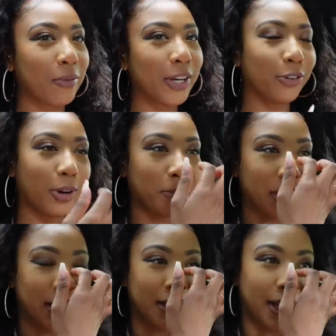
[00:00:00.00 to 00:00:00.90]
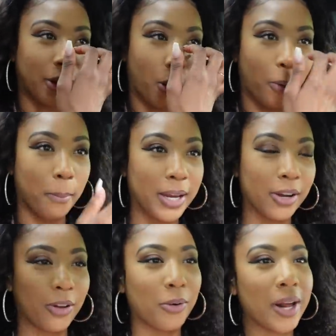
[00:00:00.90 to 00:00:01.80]
We grew up eating like
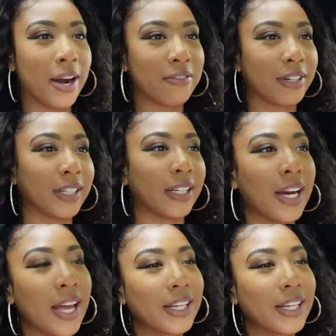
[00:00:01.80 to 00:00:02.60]
oatmeal, whatever.